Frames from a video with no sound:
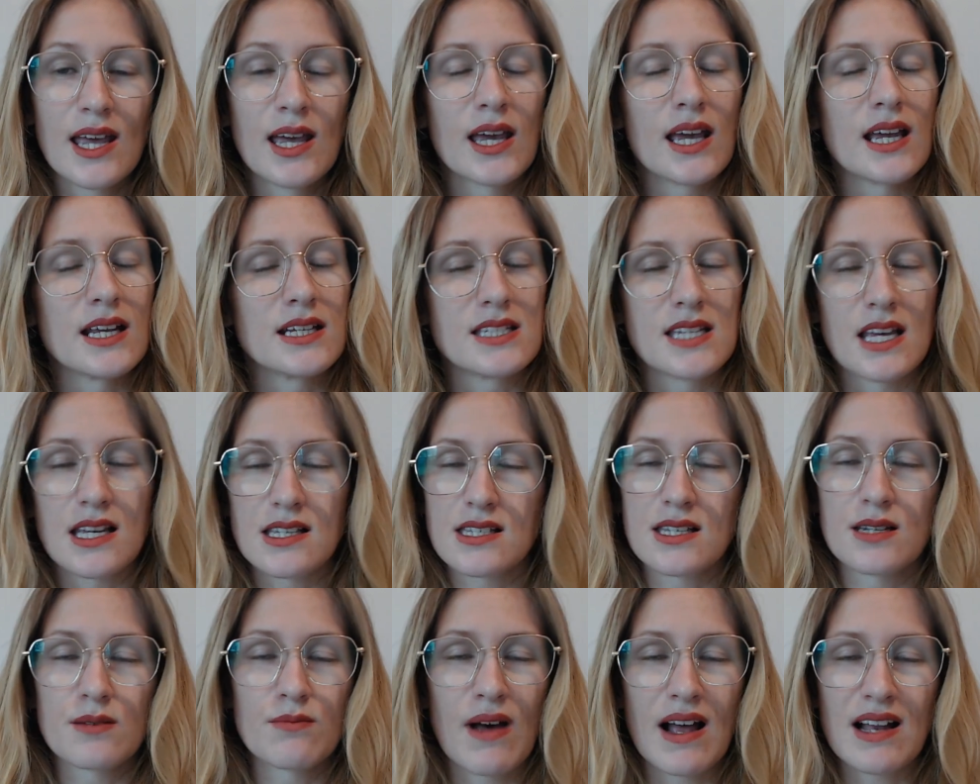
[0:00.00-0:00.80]
it
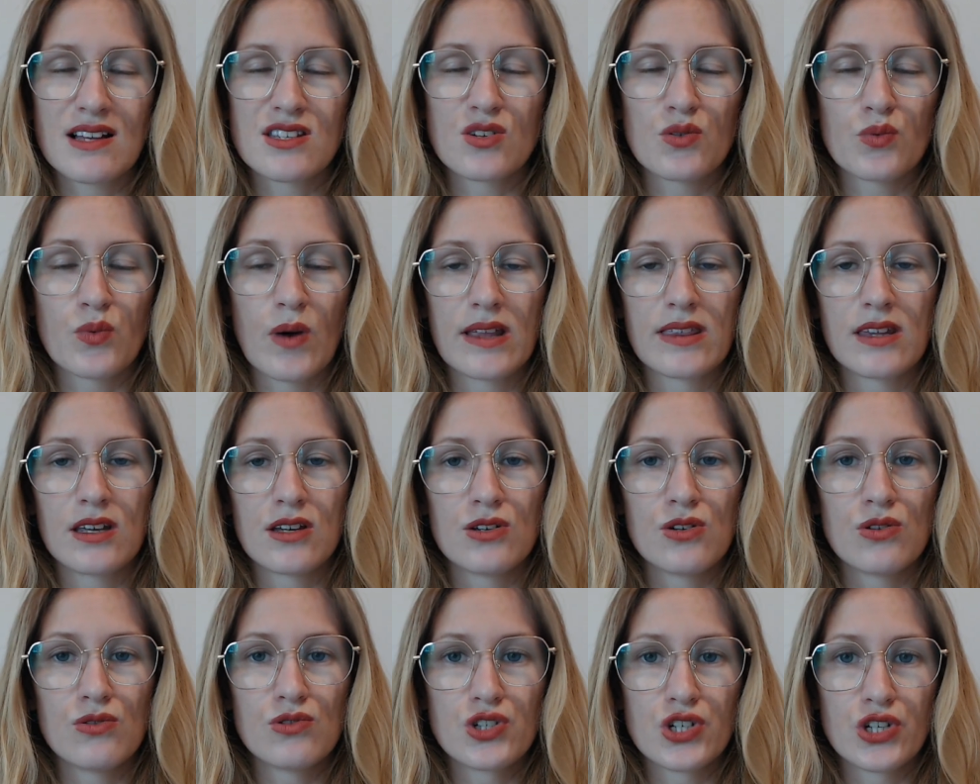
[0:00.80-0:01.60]
doesn't matter whether
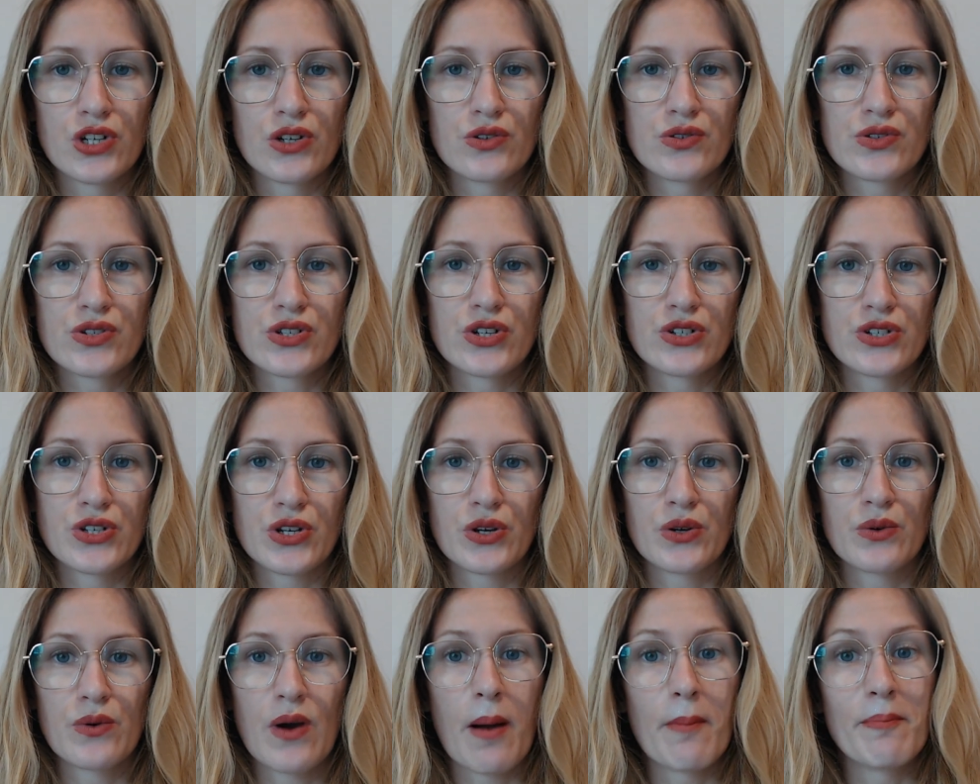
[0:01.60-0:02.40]
you choose to
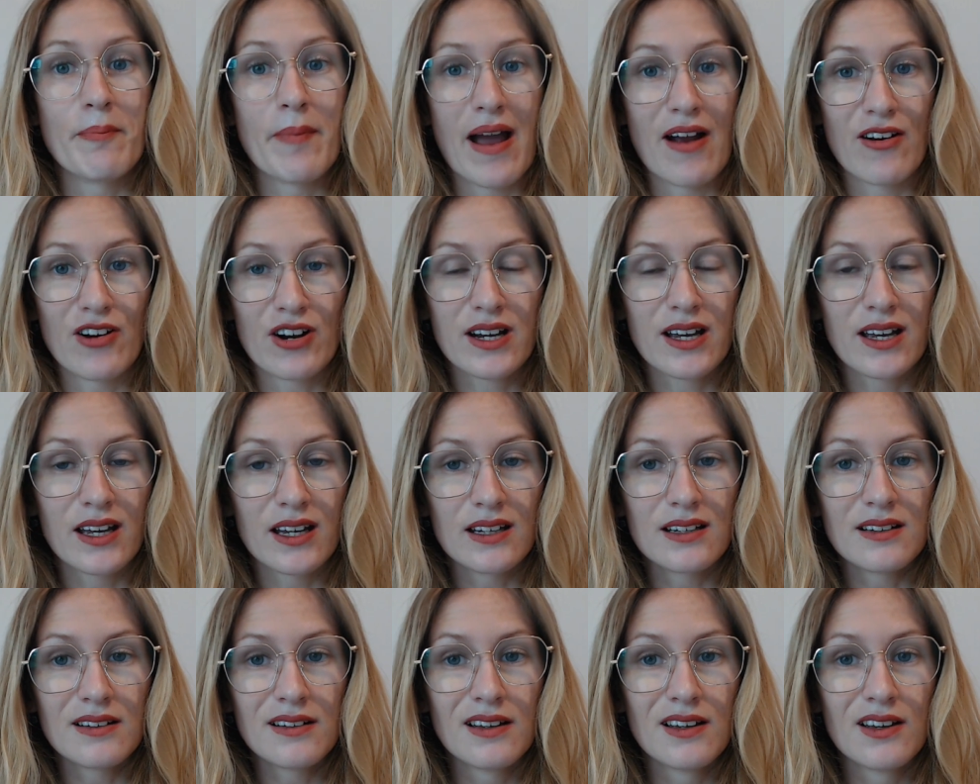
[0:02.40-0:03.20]
do
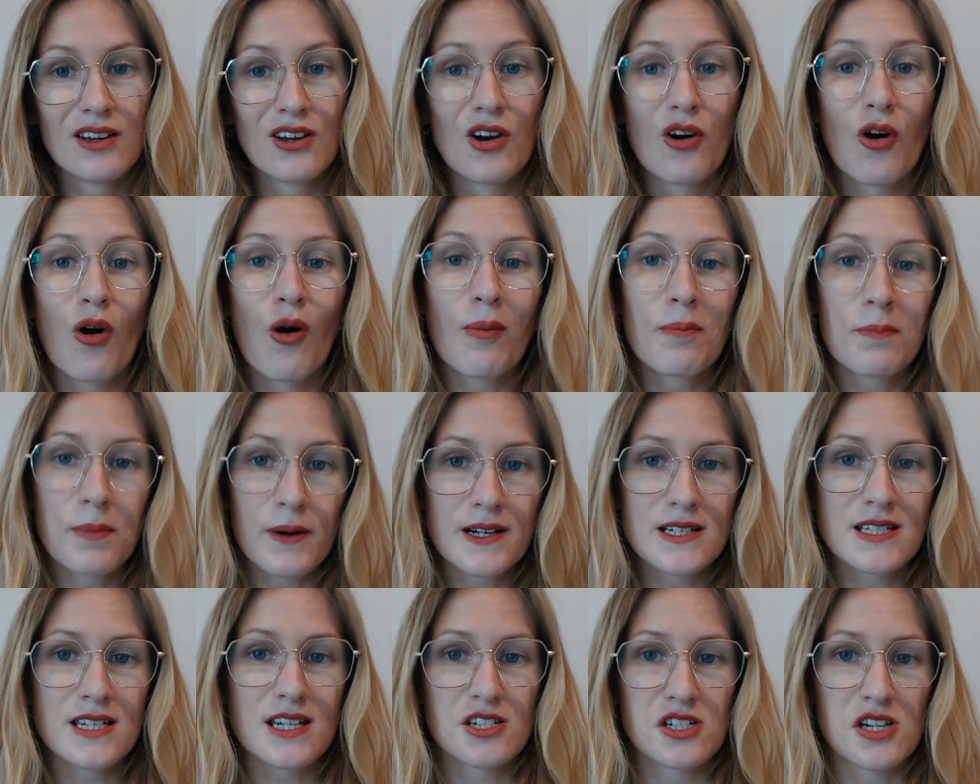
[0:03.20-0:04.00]
American or
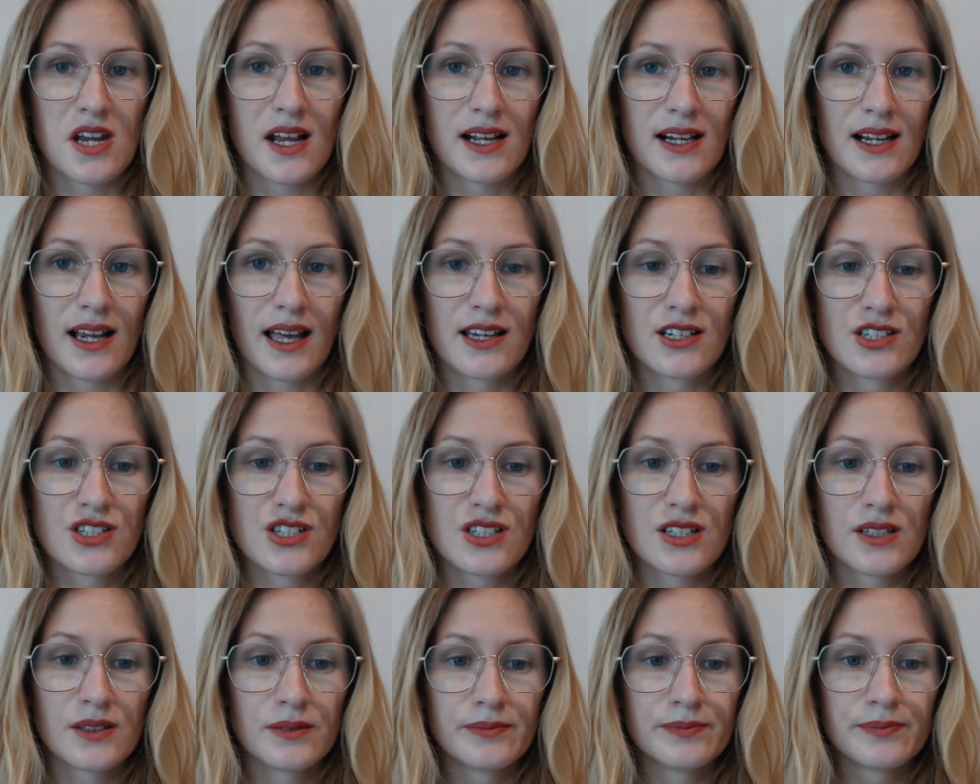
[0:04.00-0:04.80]
British English.